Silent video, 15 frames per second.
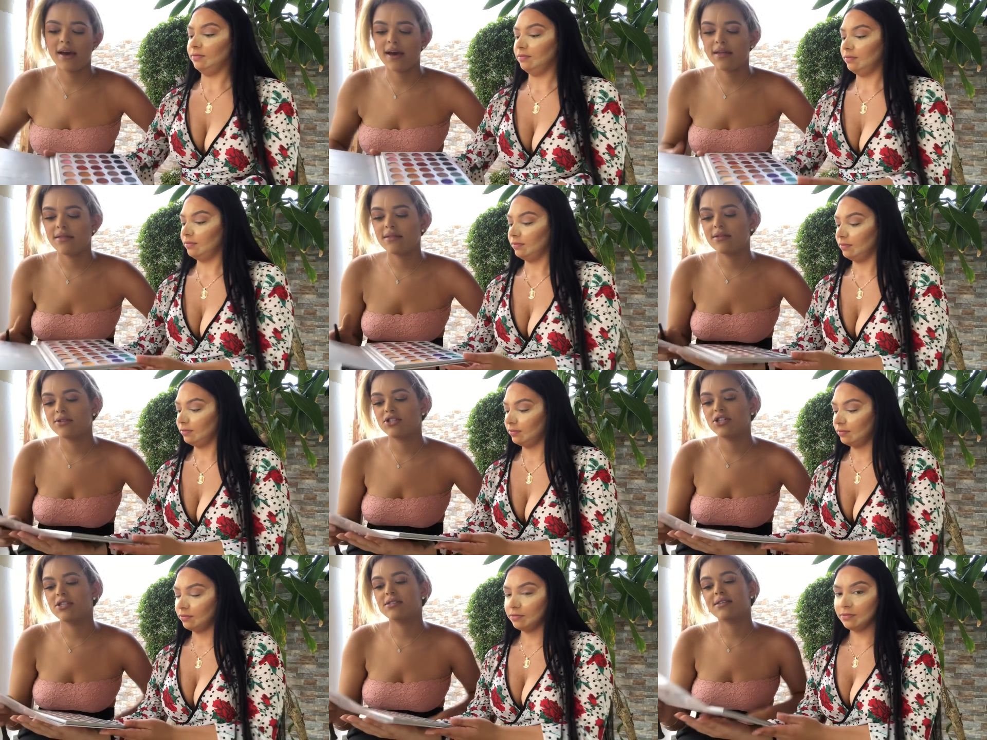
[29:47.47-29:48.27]
Speaker 1: and
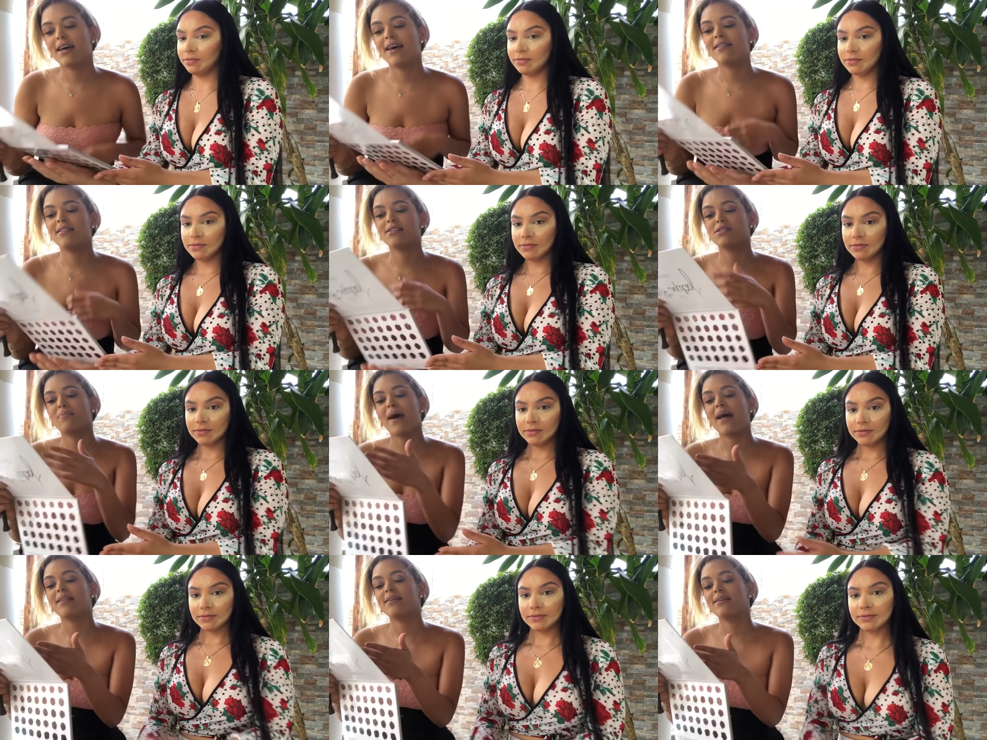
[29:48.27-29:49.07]
she said this
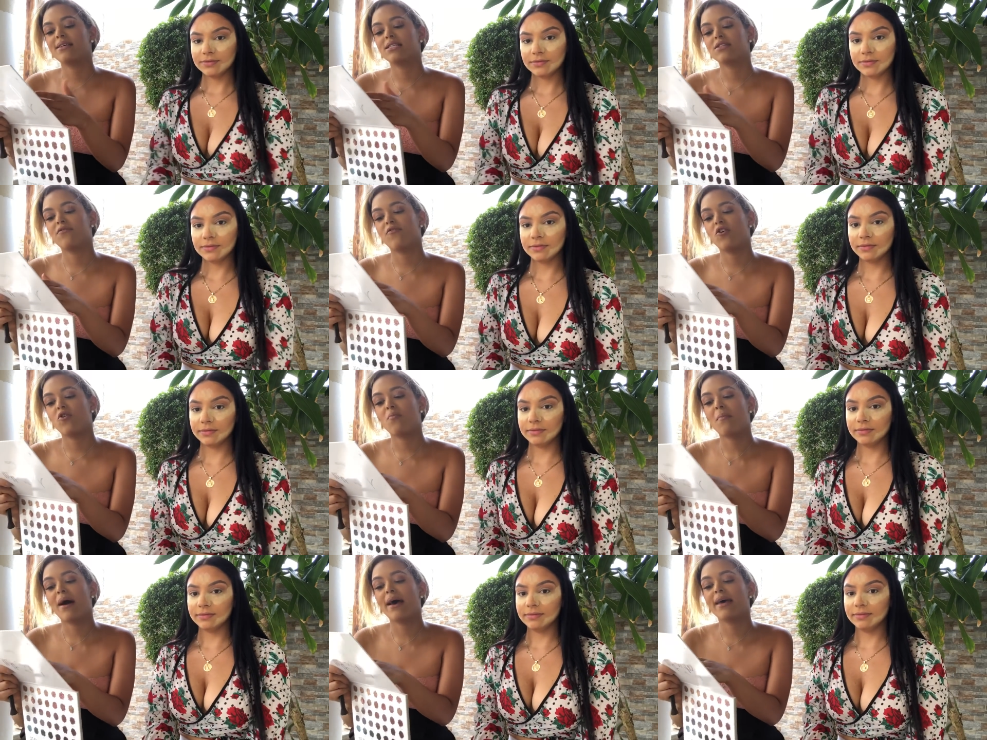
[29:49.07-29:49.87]
palette is for
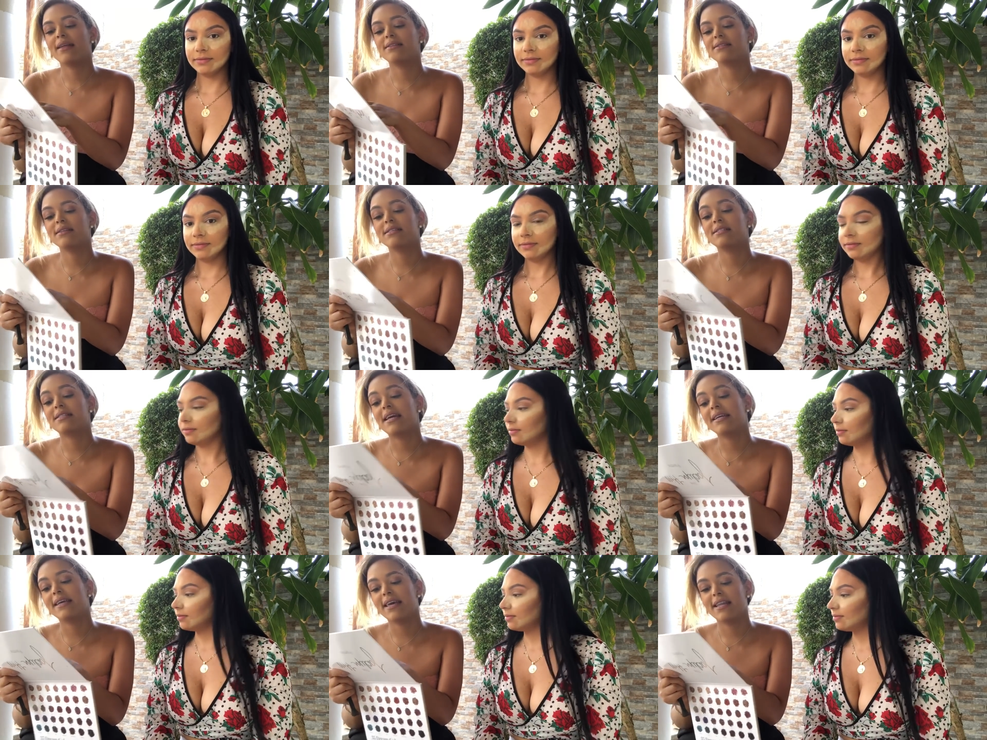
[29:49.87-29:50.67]
my, it's
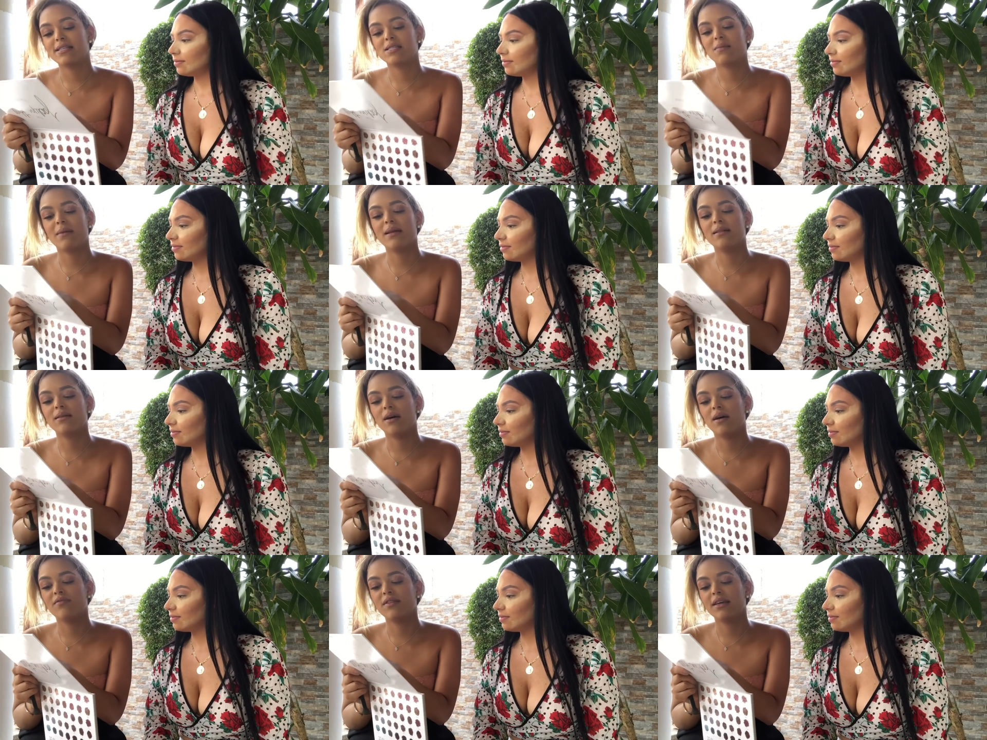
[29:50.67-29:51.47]
dedicated to my
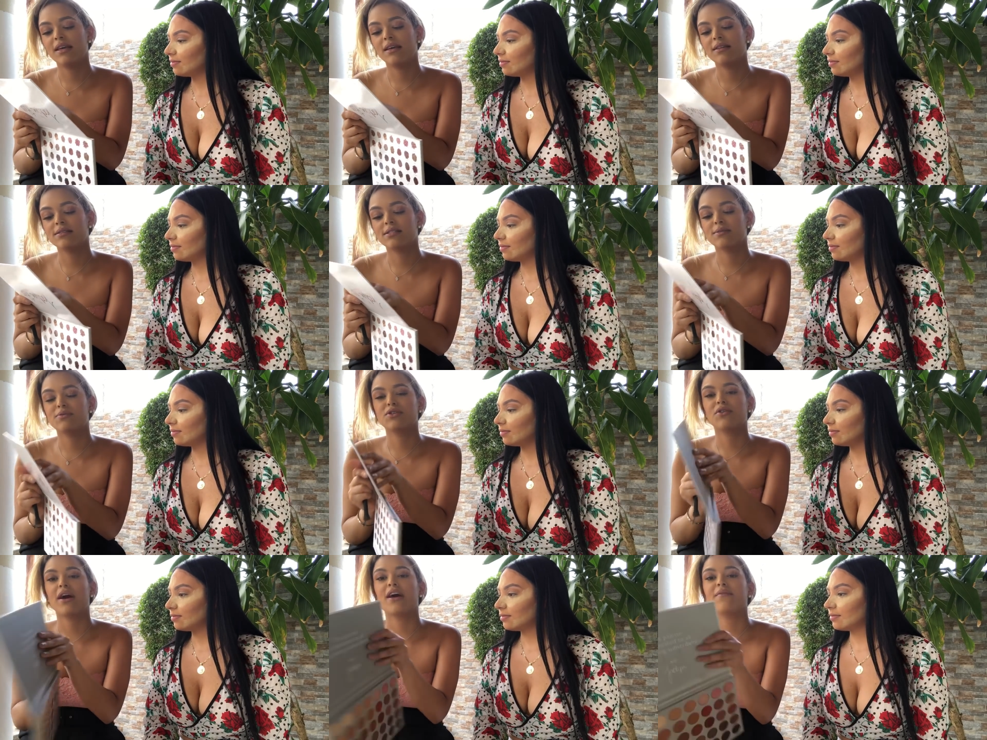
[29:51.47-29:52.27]
loving
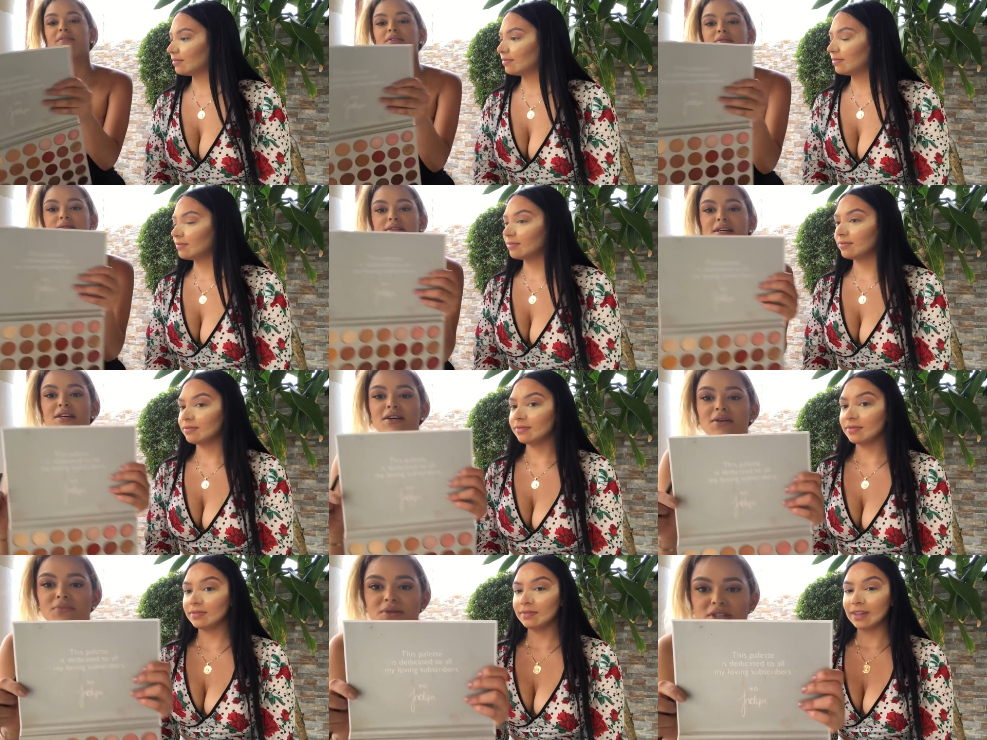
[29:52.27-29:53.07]
subscribers,
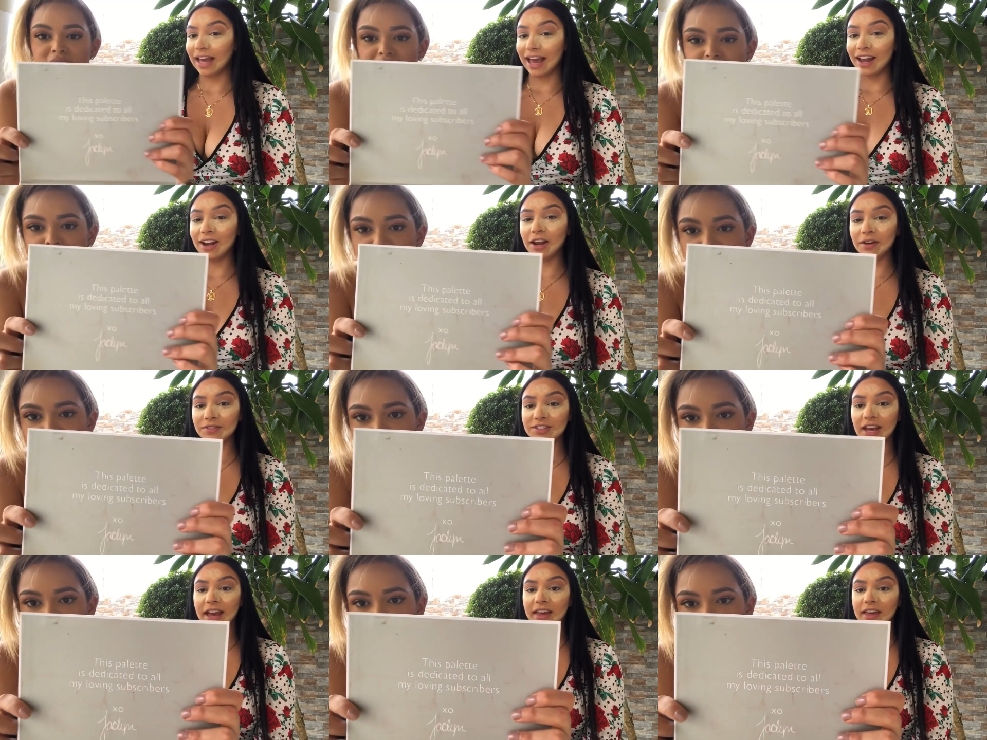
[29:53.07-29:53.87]
Speaker 2: which I think is
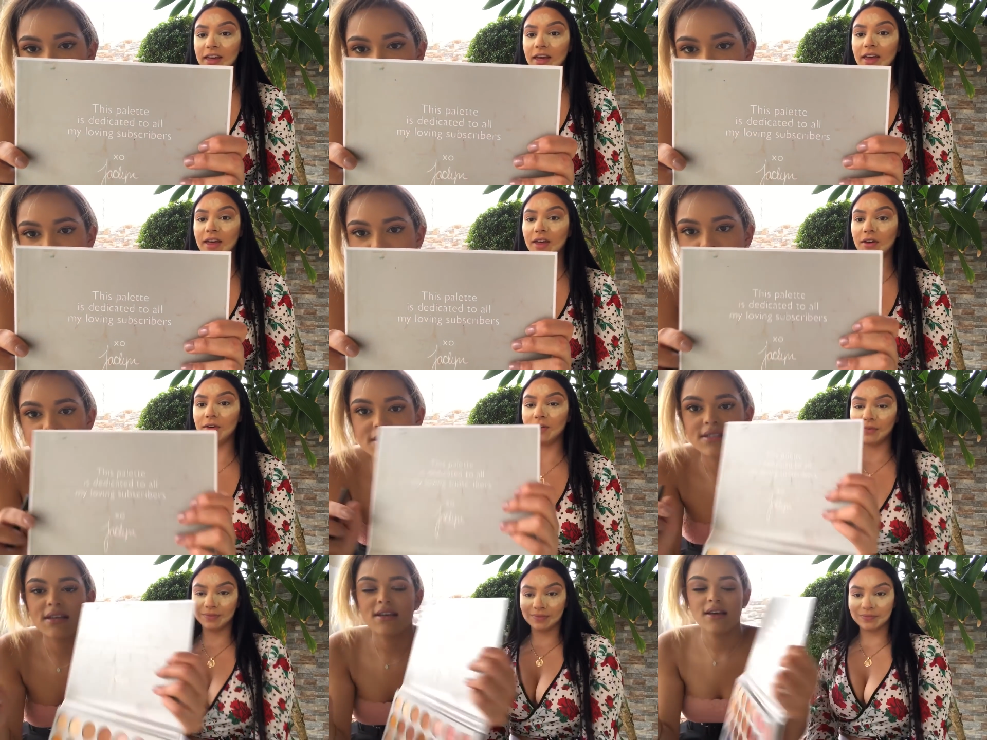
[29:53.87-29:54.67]
so nice.
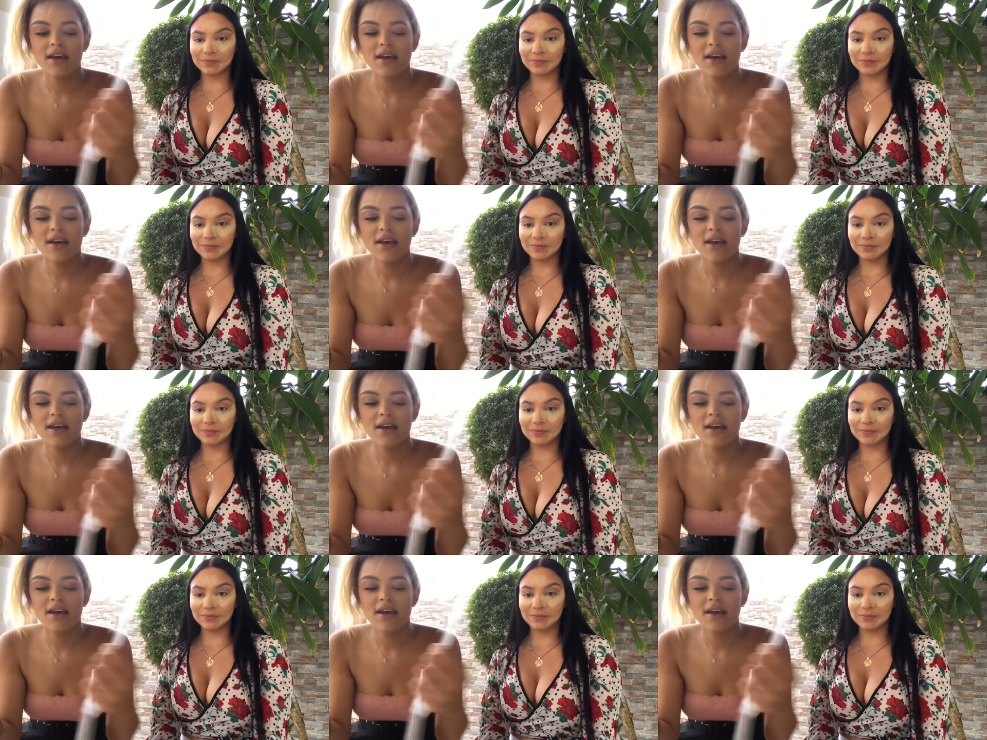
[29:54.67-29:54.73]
